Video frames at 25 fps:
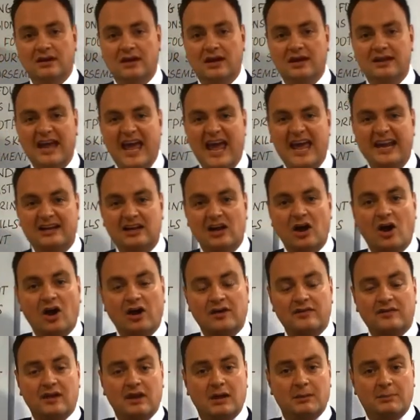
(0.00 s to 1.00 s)
and
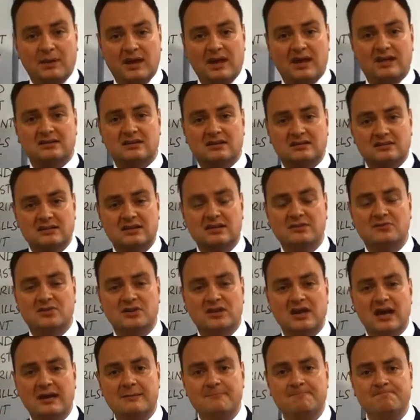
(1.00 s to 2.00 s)
headline that appears underneath
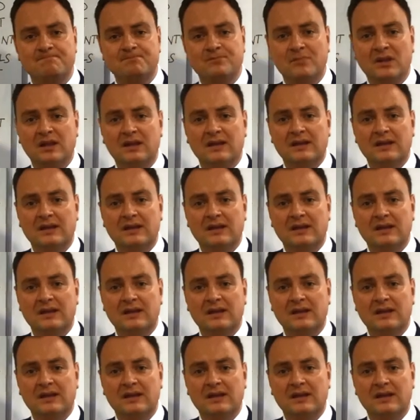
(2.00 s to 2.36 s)
your name.